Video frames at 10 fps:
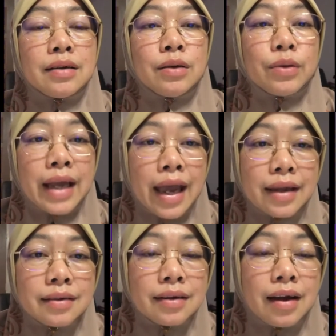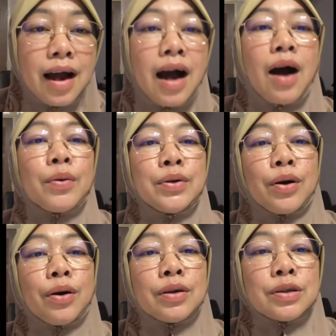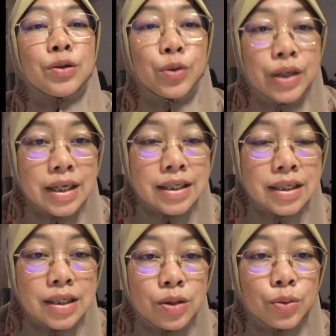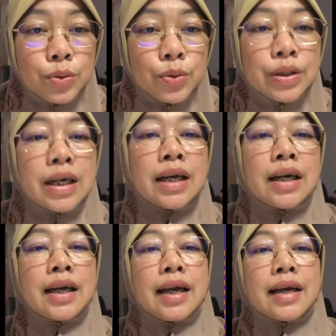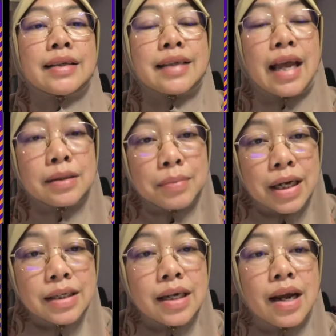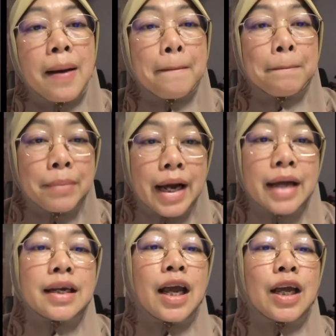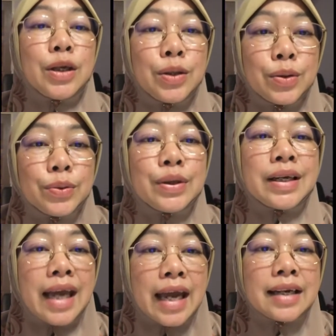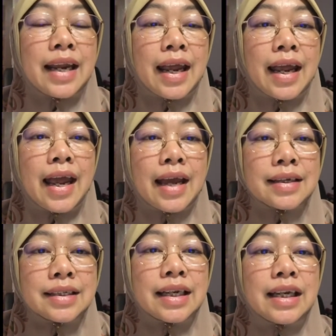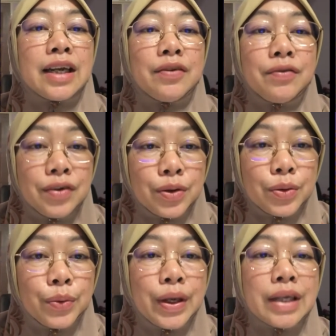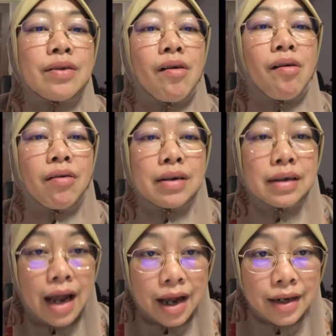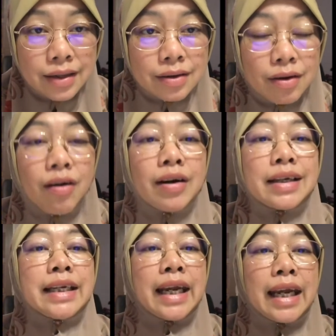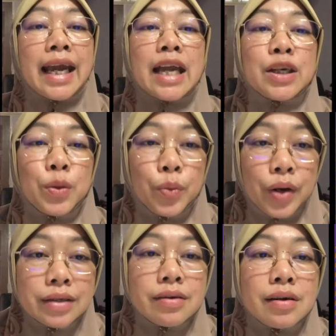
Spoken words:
look at how your students do the assessment, but you can actually view it online, or they can do it